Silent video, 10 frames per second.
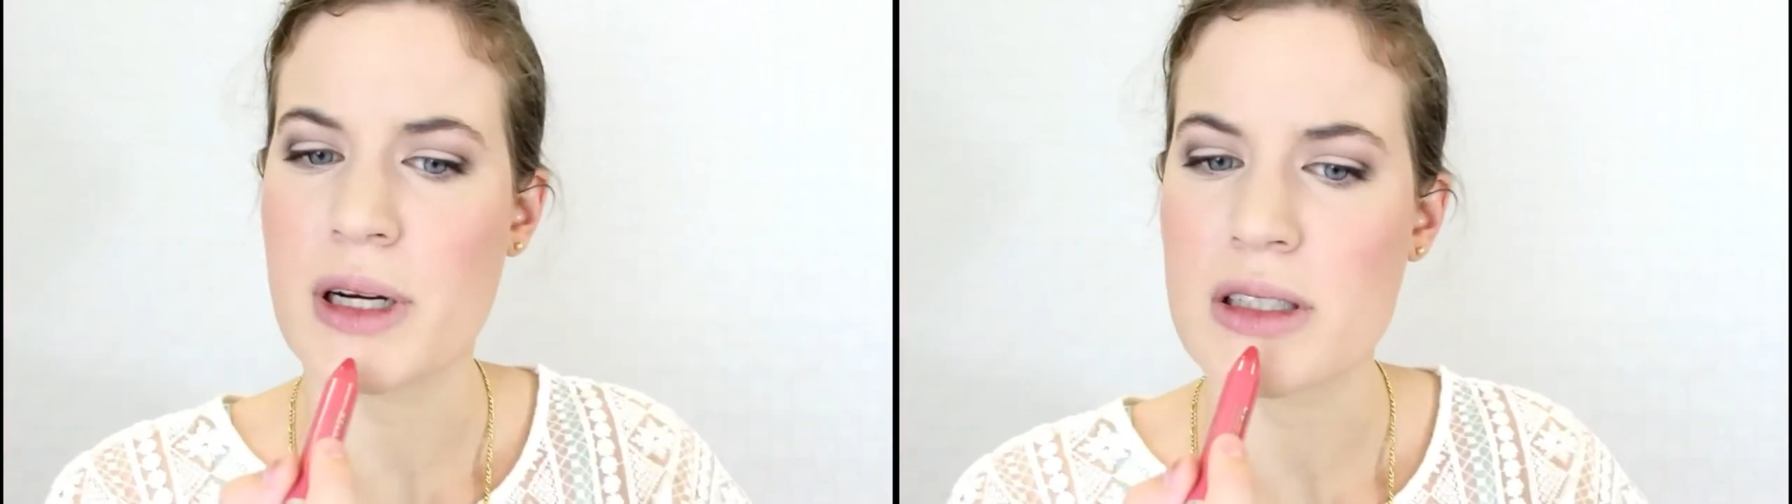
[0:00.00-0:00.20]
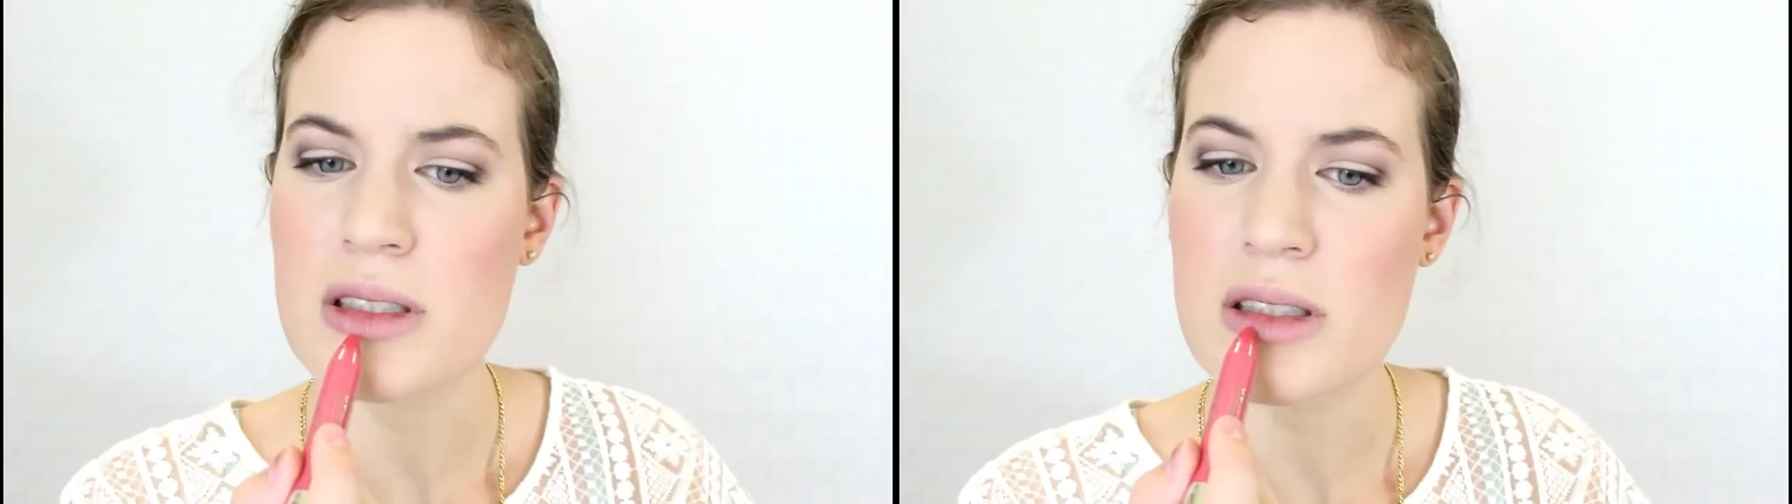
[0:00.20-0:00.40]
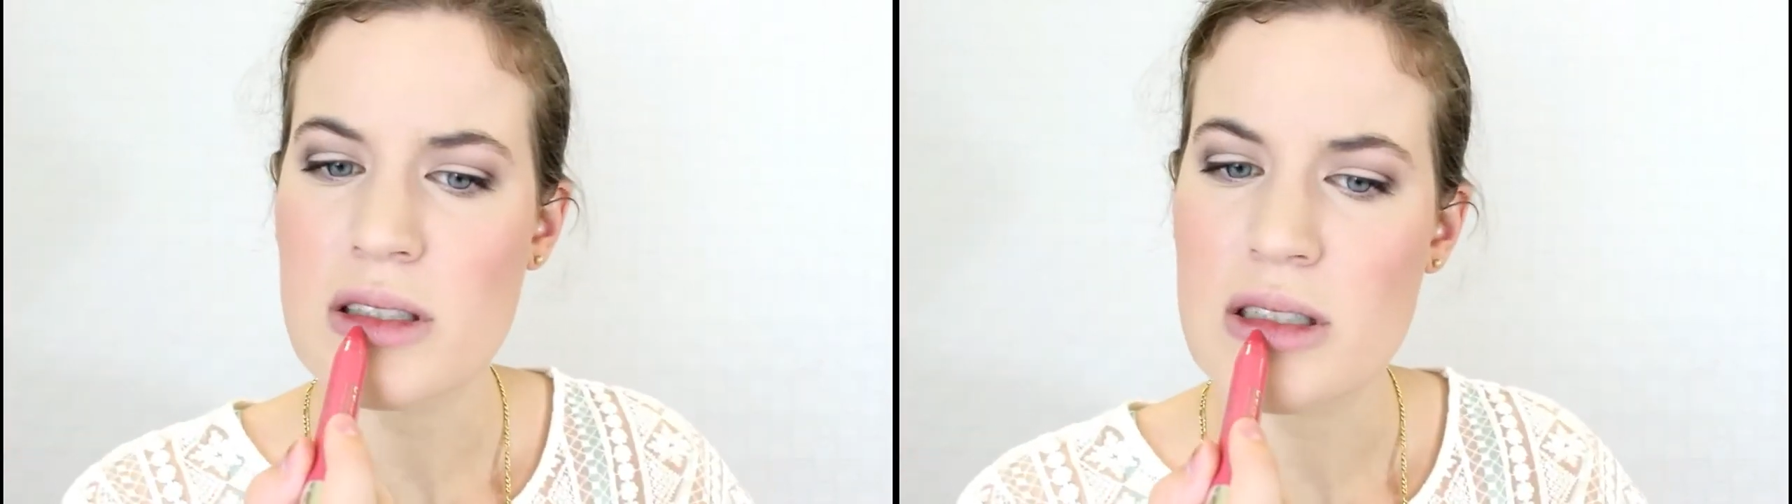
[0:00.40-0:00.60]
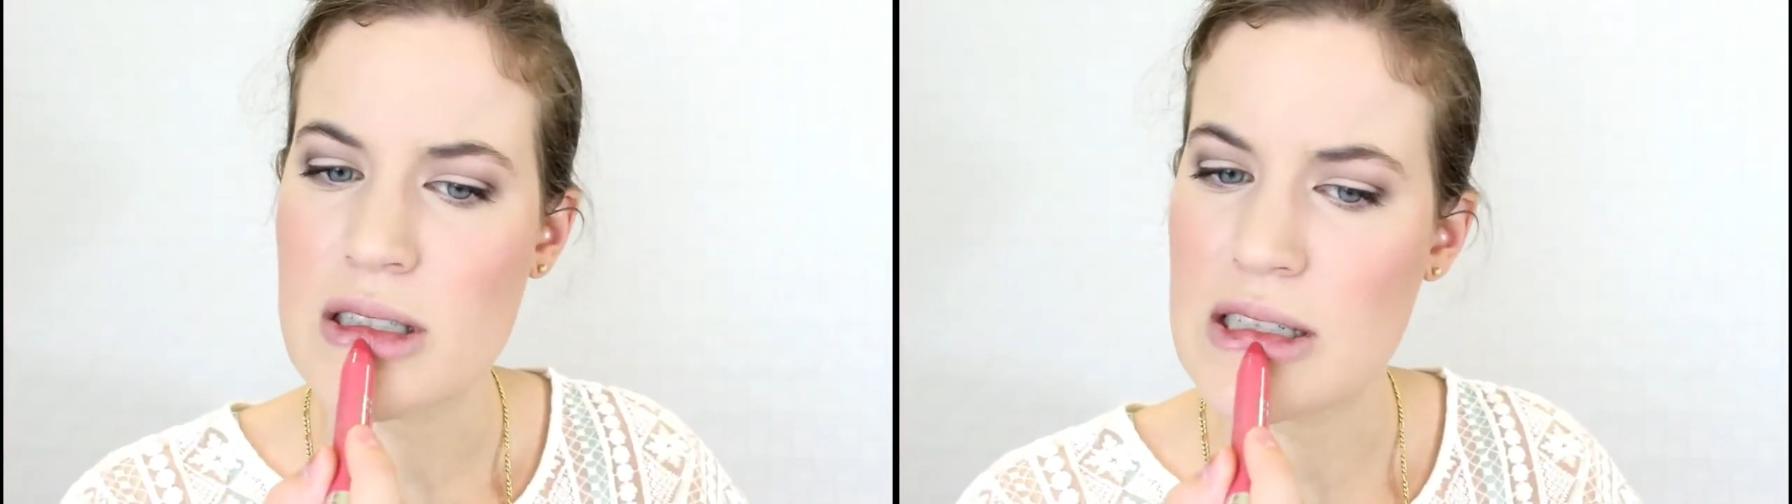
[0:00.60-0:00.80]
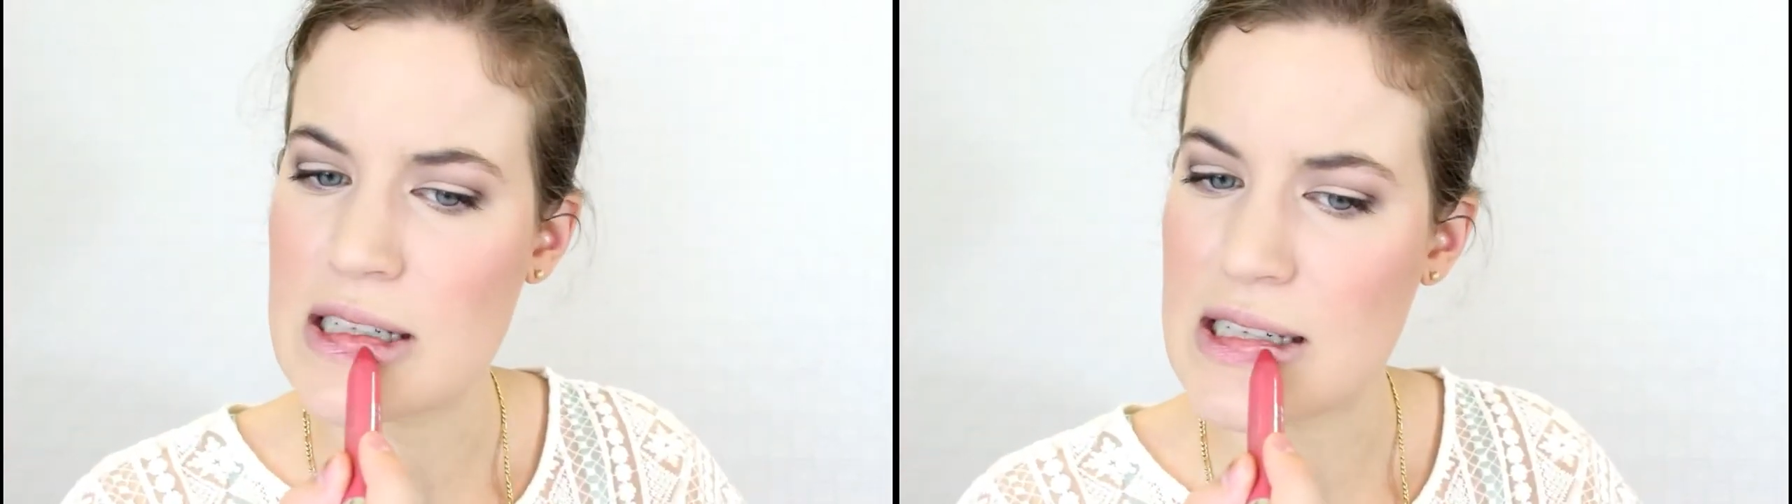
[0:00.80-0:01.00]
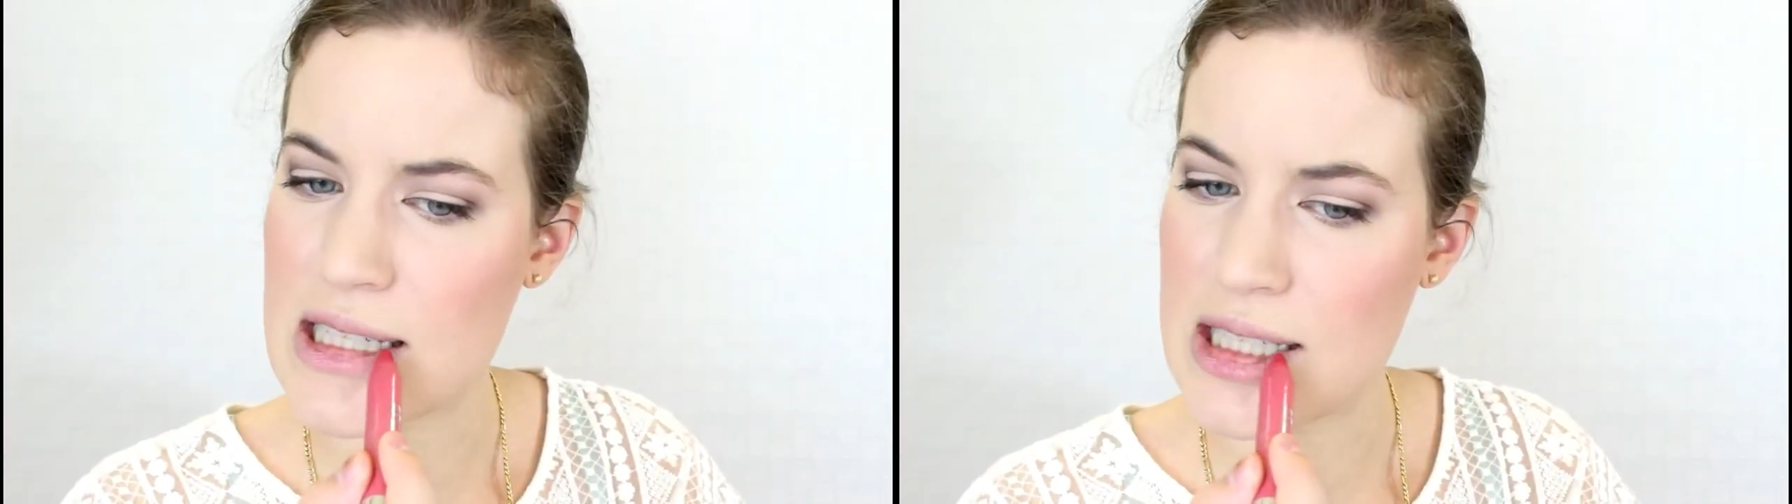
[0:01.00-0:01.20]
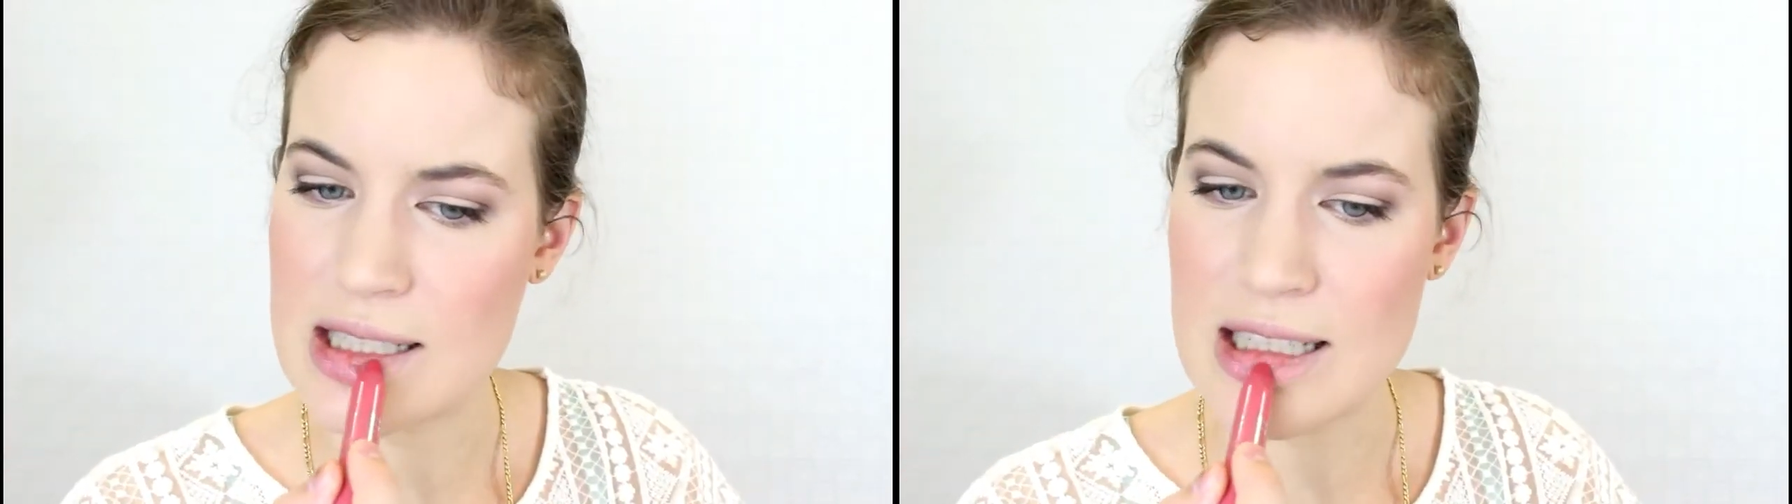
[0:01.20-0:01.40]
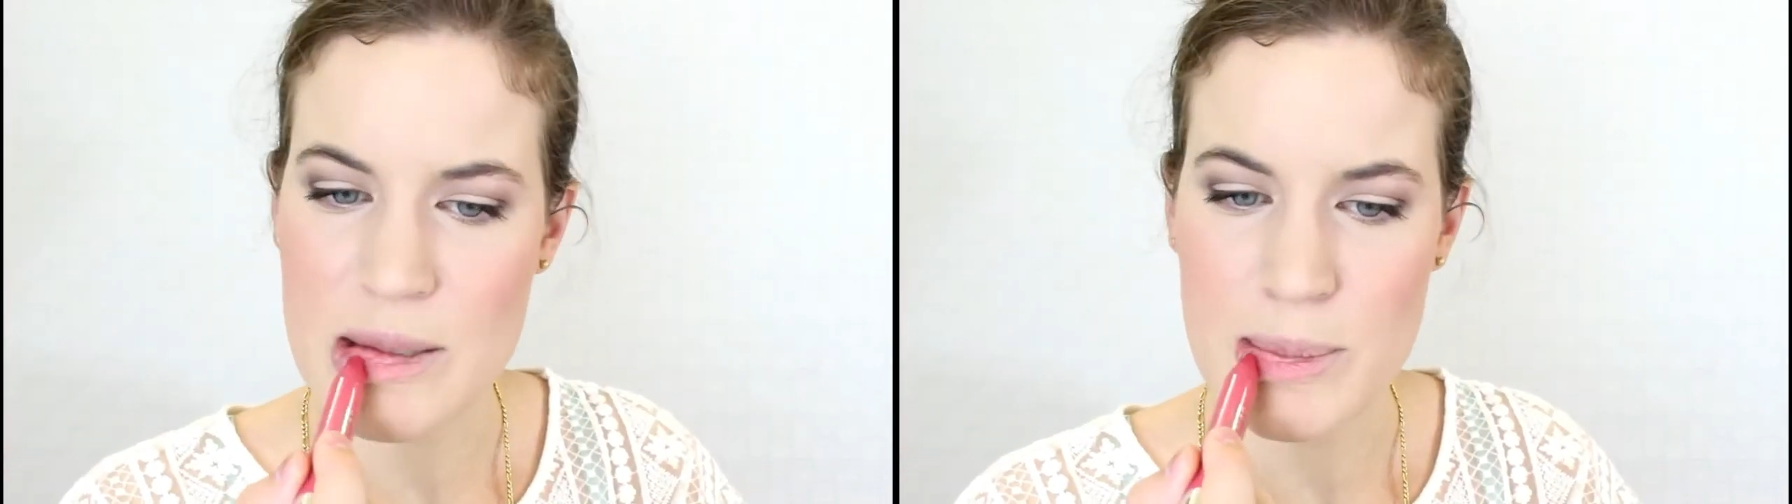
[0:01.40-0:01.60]
but
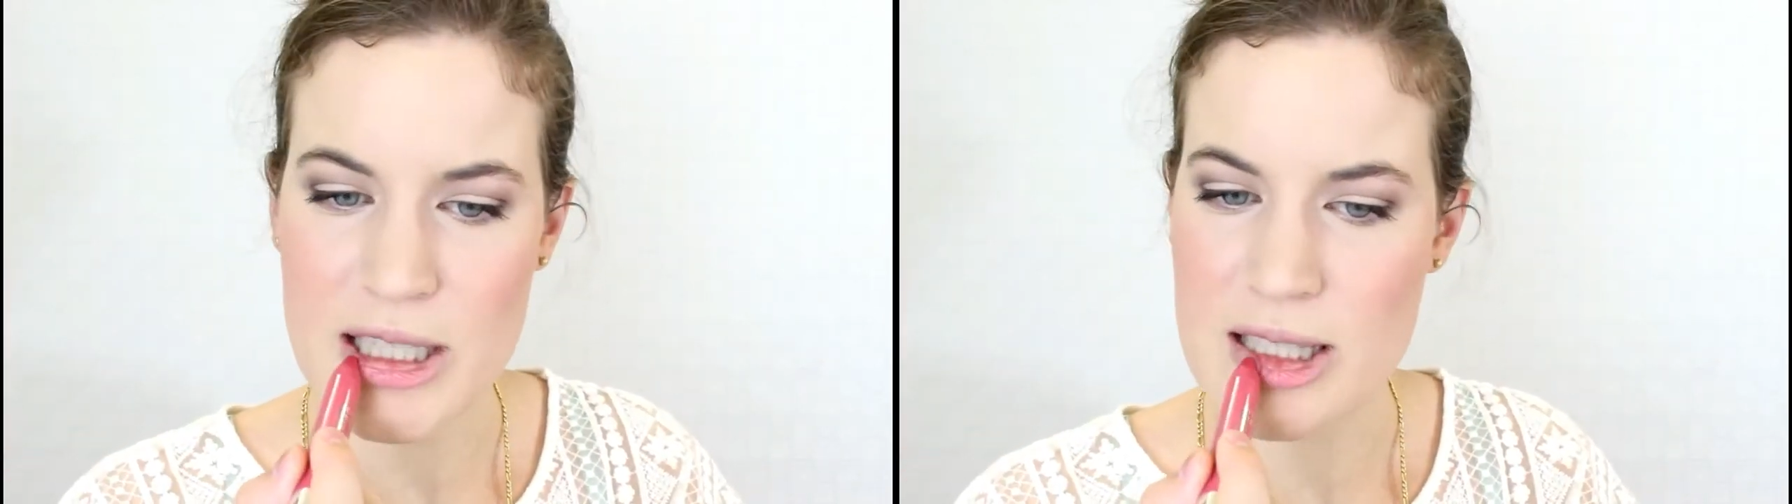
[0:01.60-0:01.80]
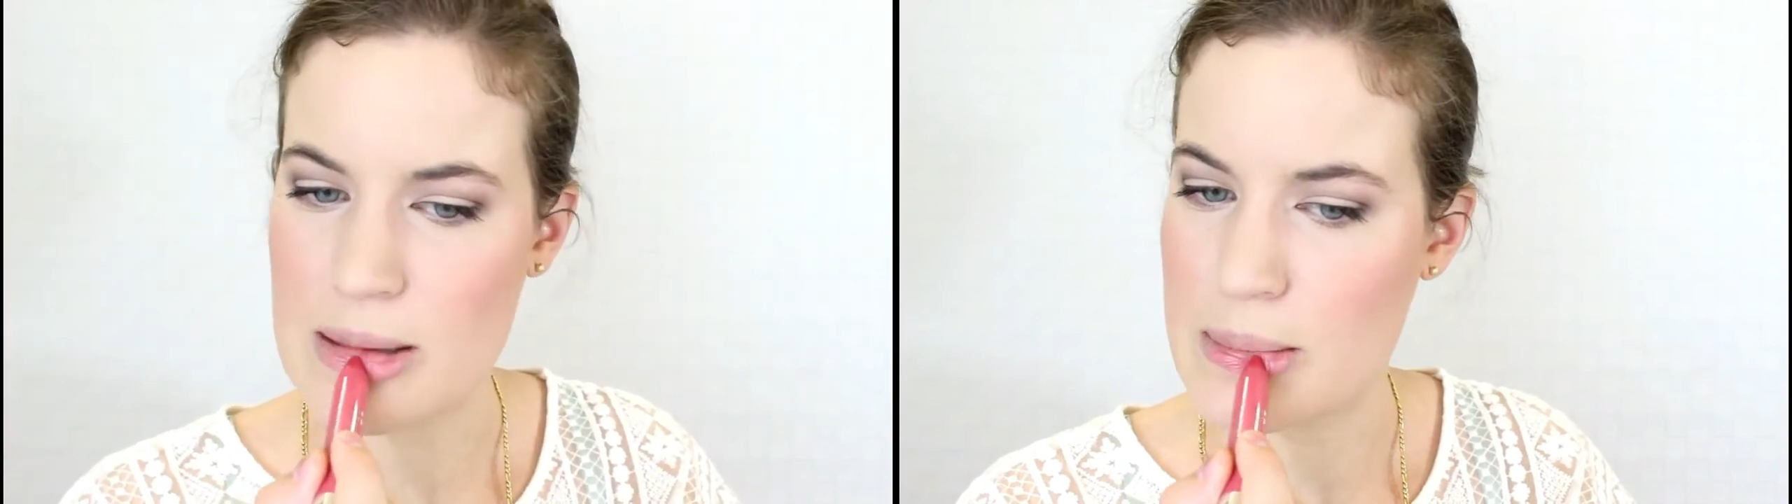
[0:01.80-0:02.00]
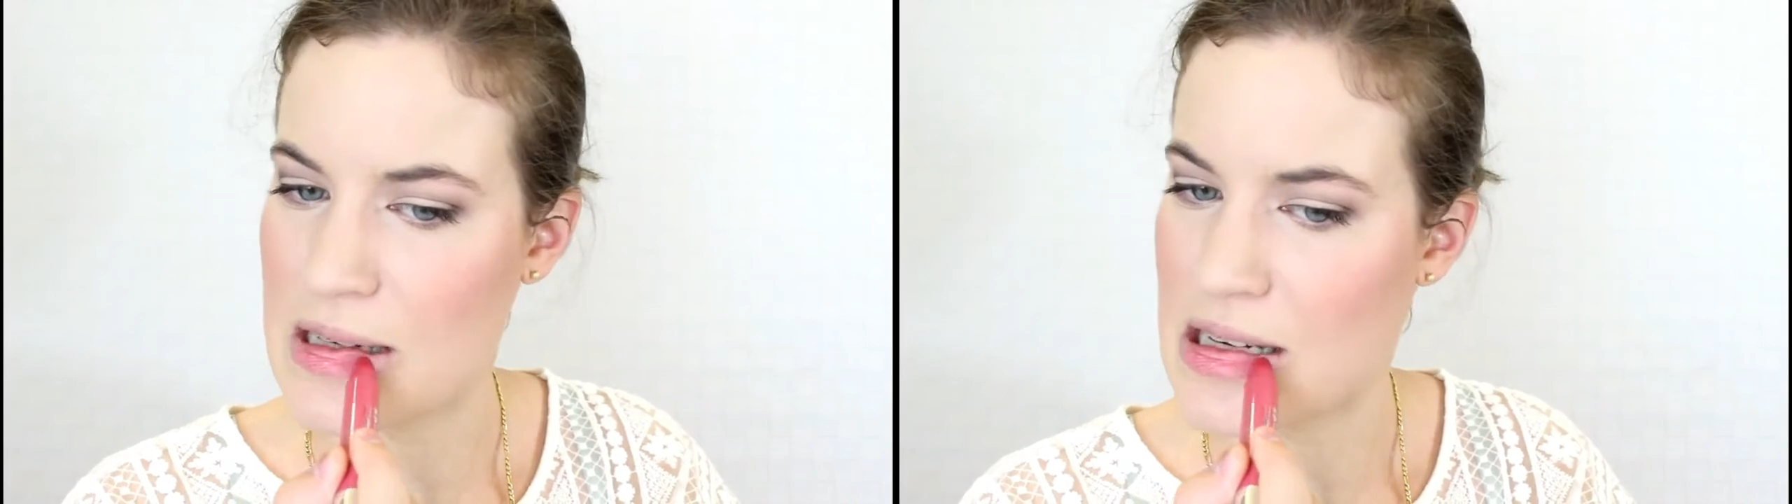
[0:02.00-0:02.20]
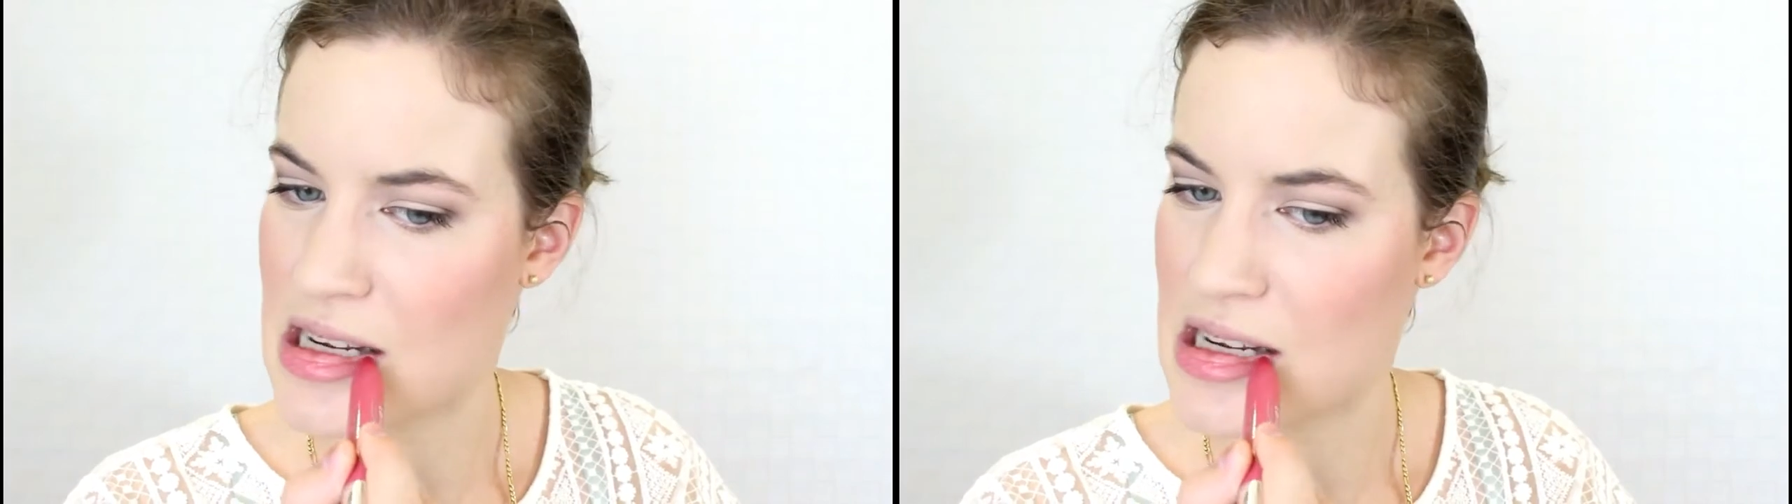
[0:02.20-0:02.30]
let's mix them.